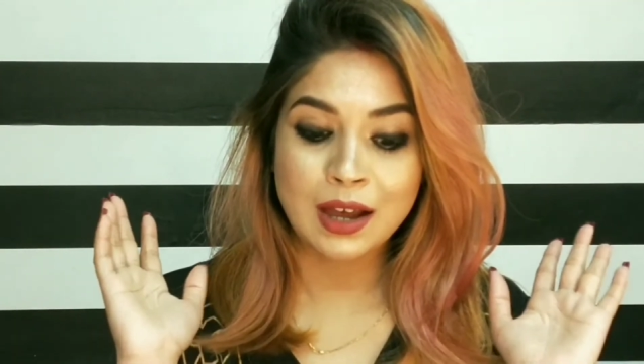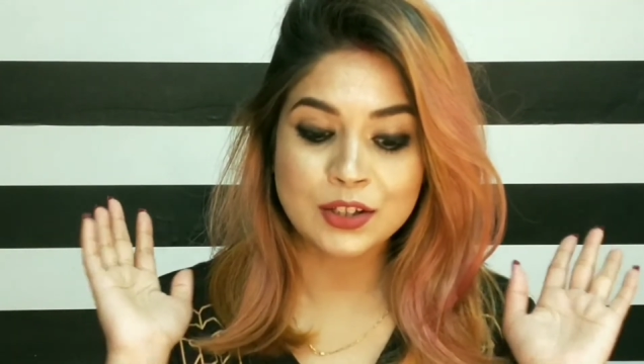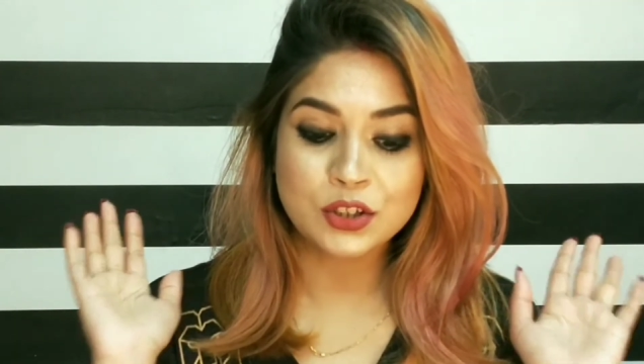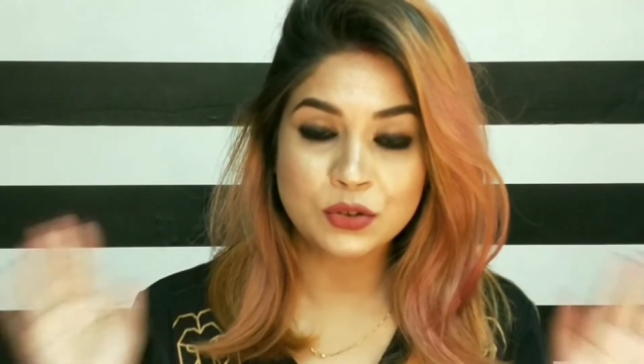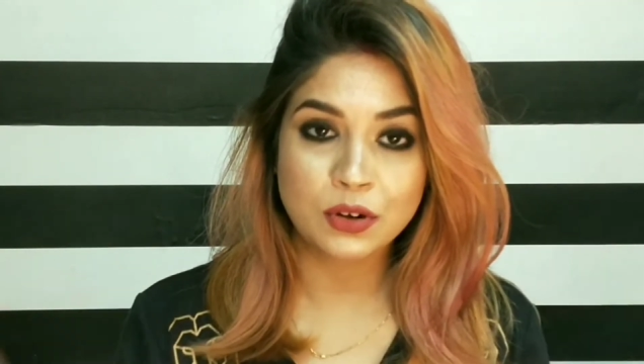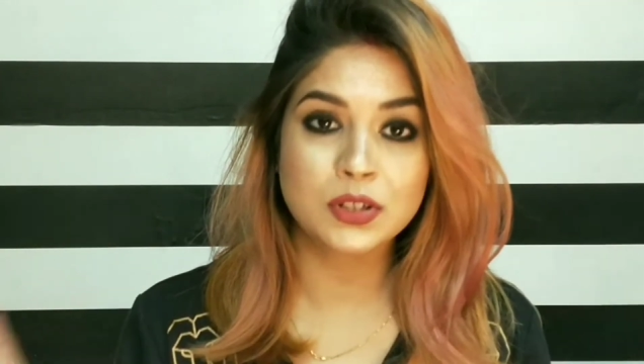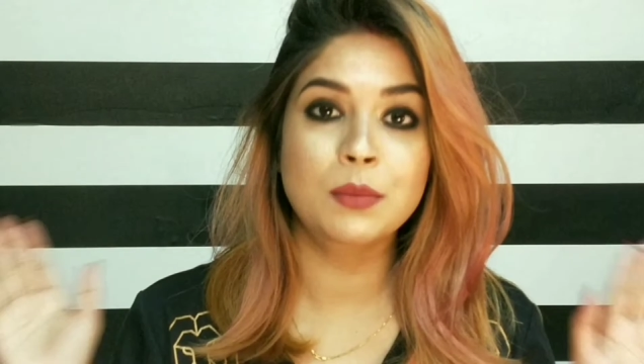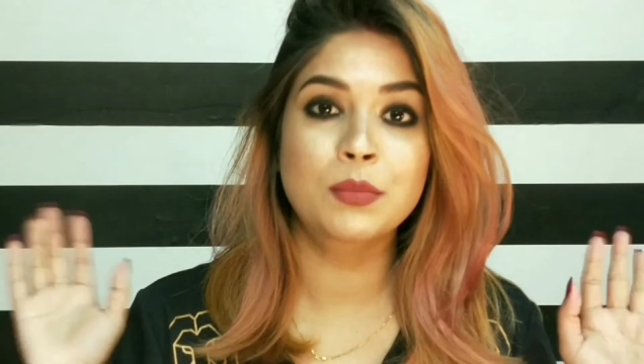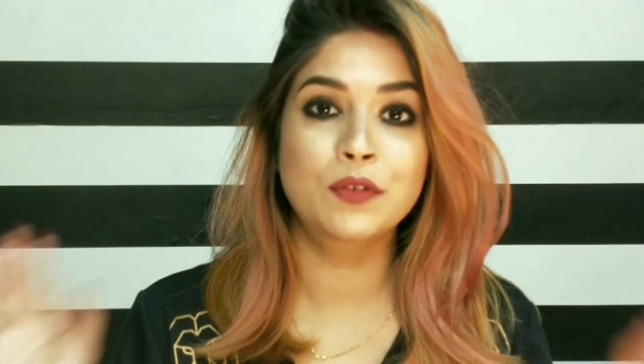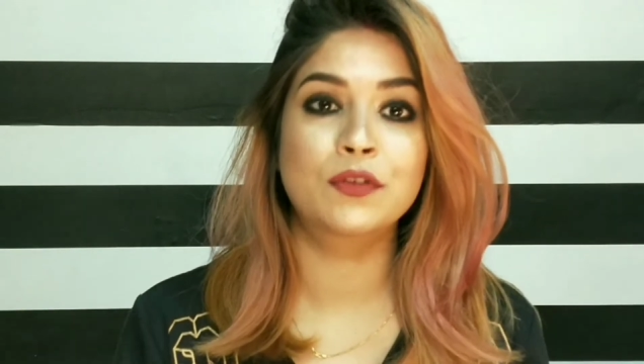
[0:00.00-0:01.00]
I do
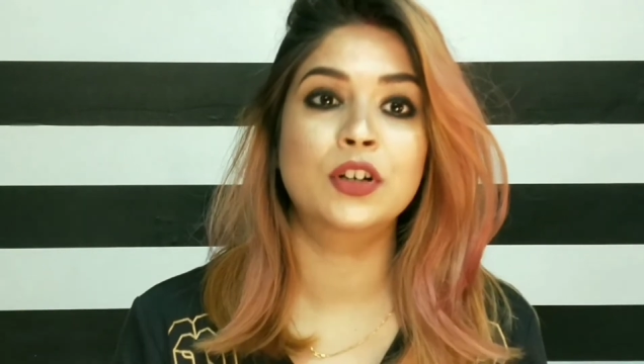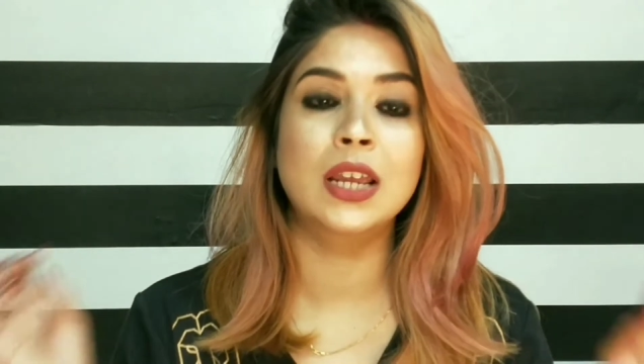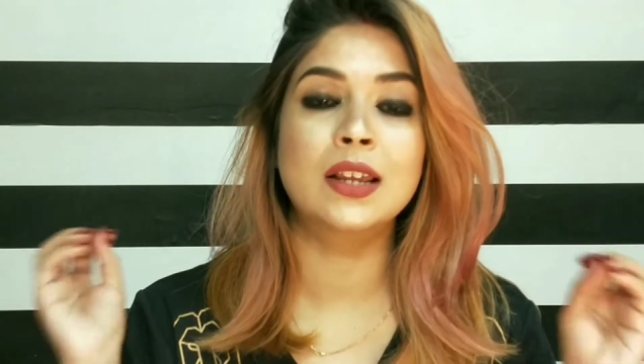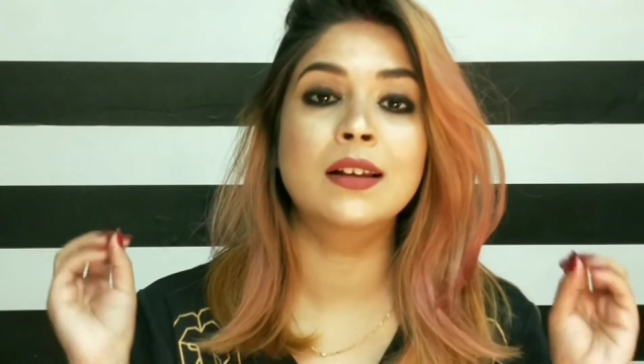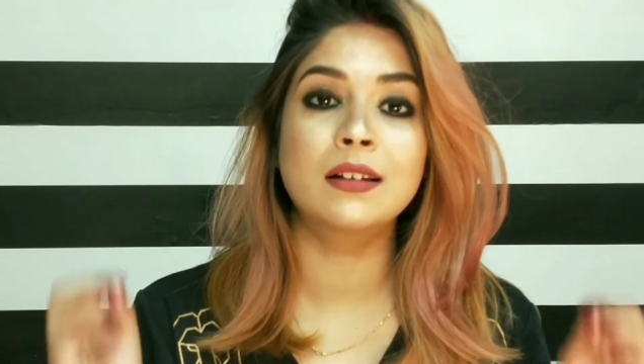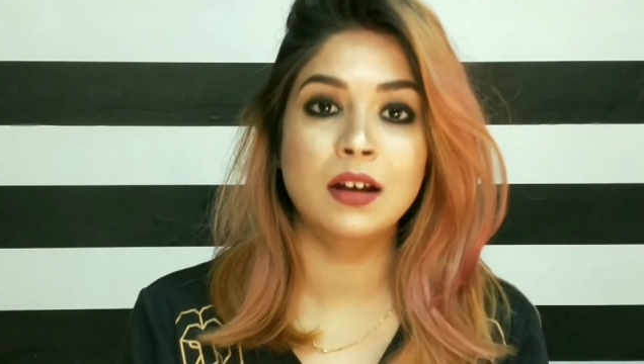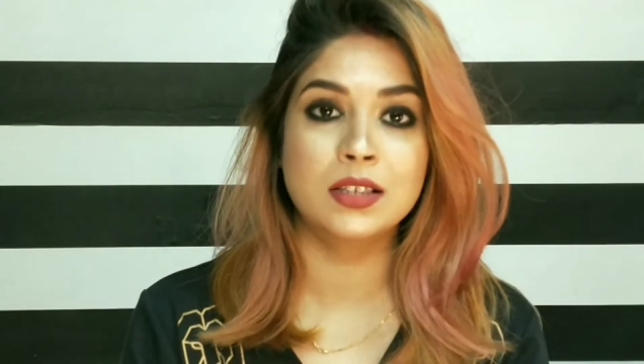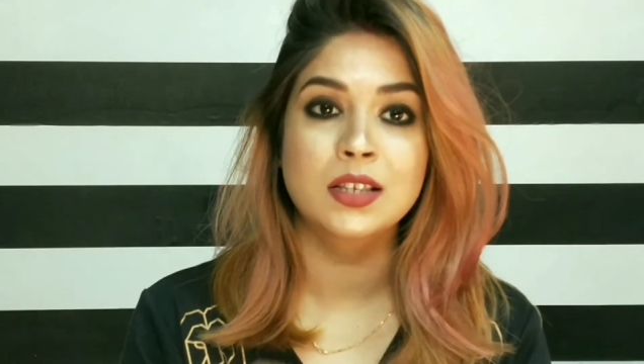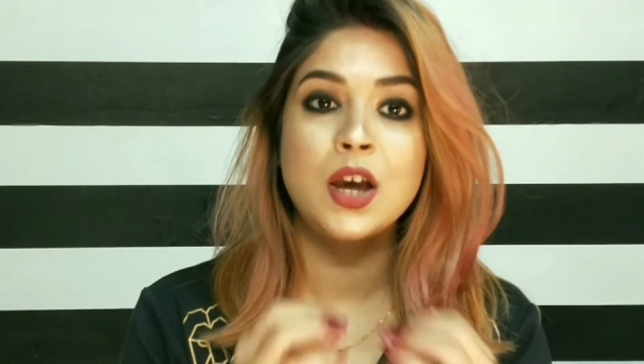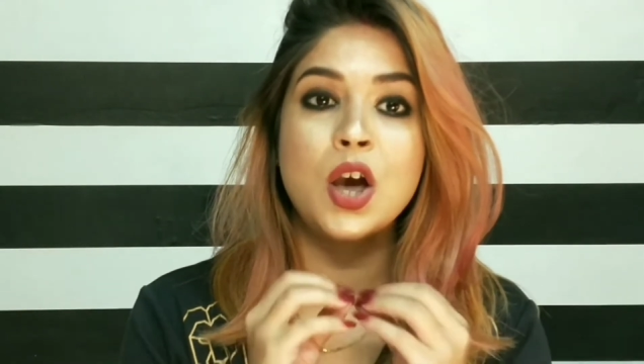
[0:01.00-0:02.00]
not prefer a
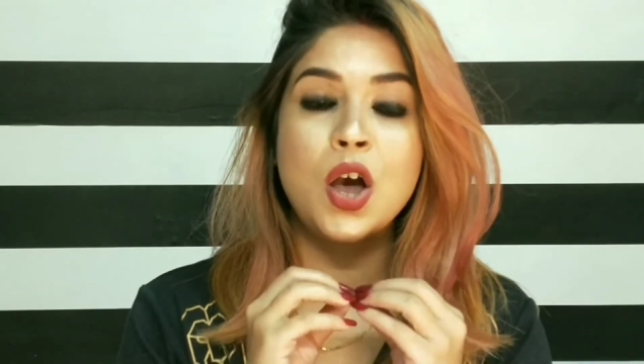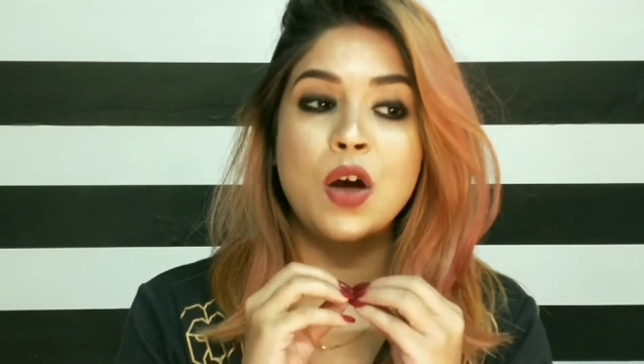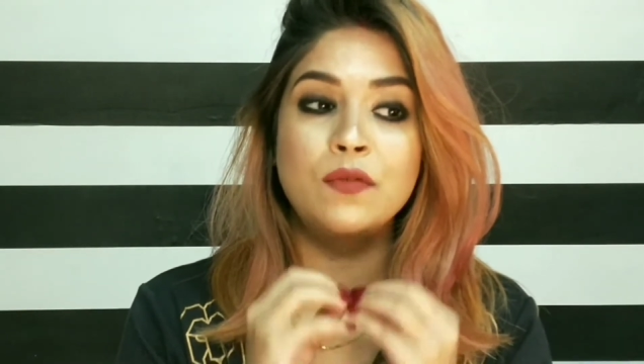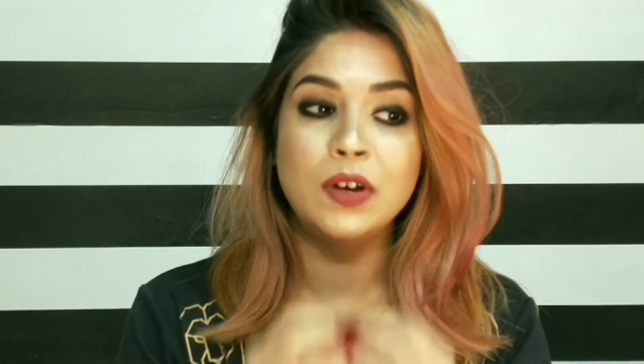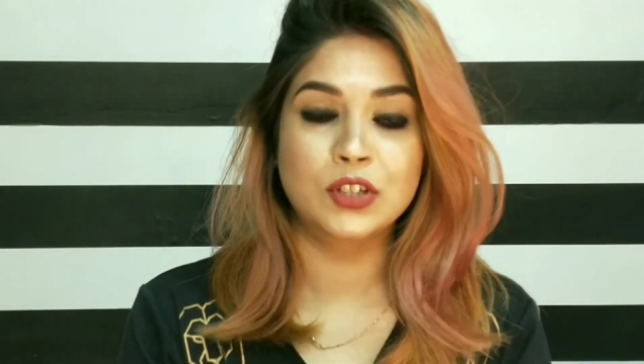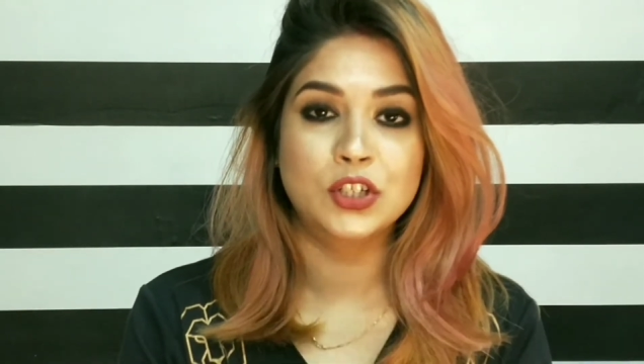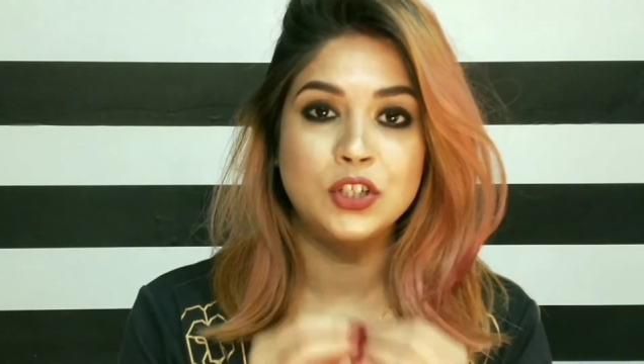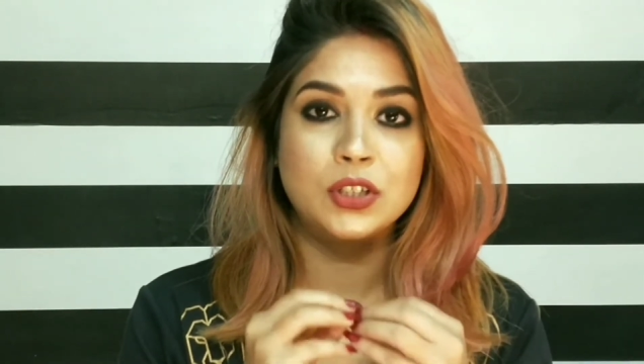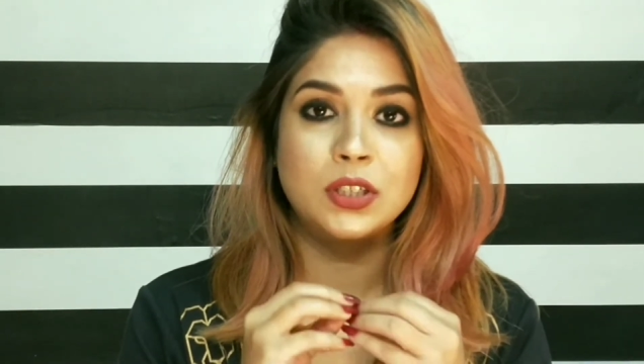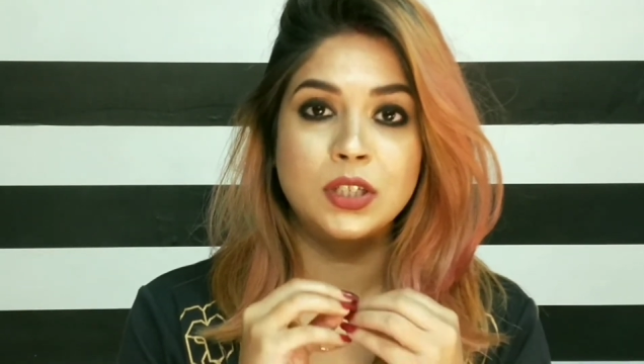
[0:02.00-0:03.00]
glass
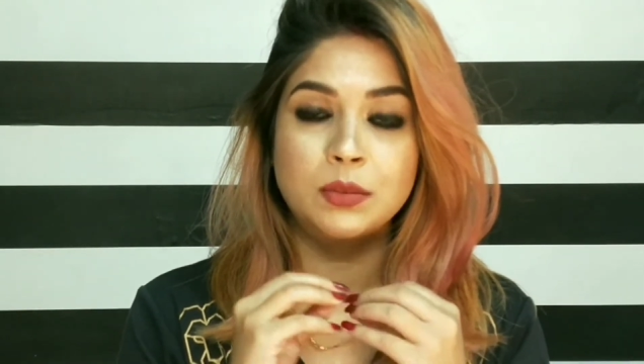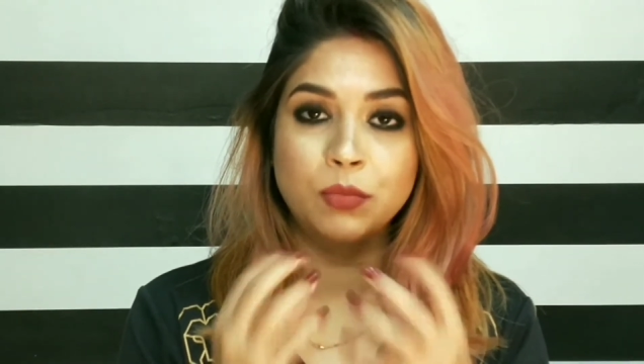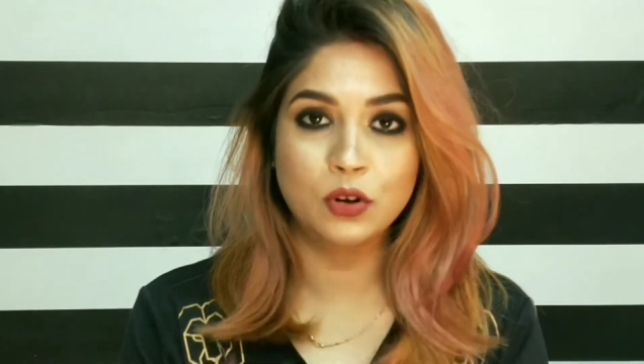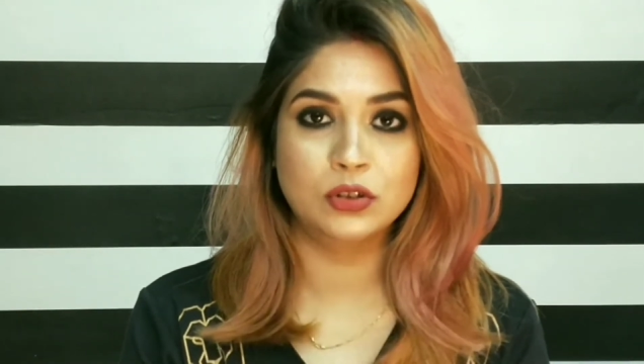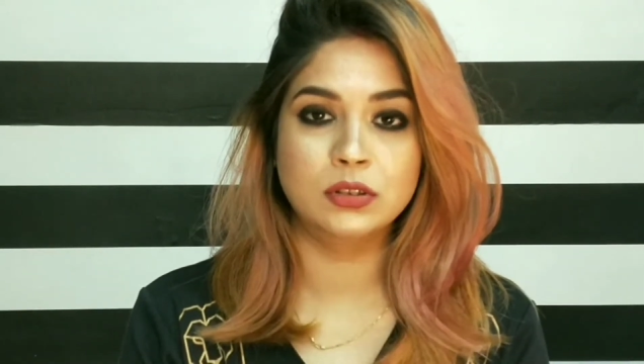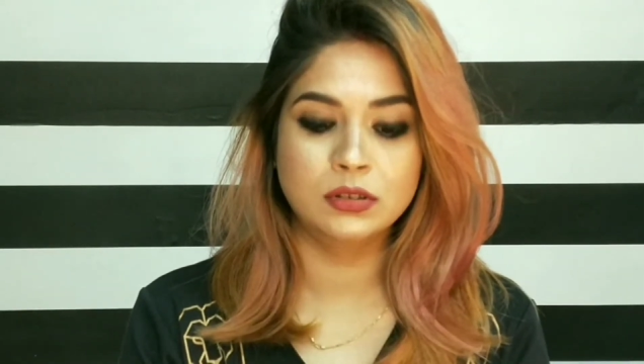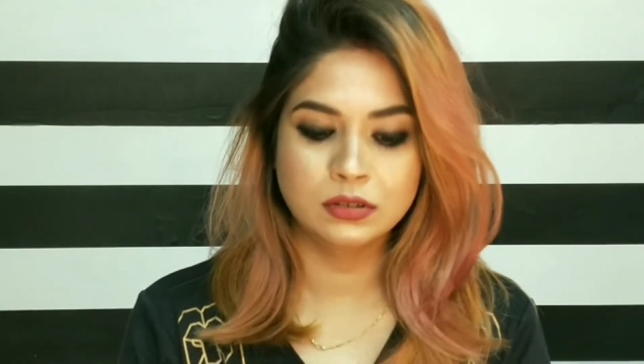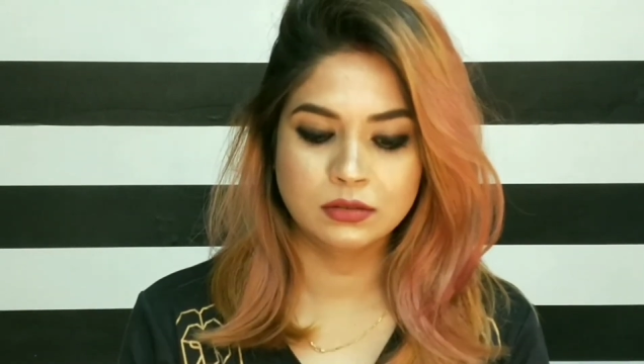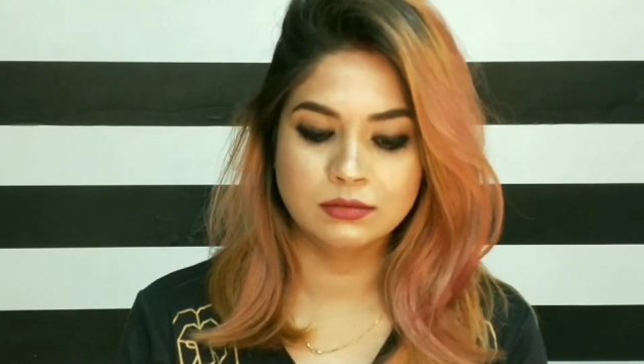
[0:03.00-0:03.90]
foundation bottle.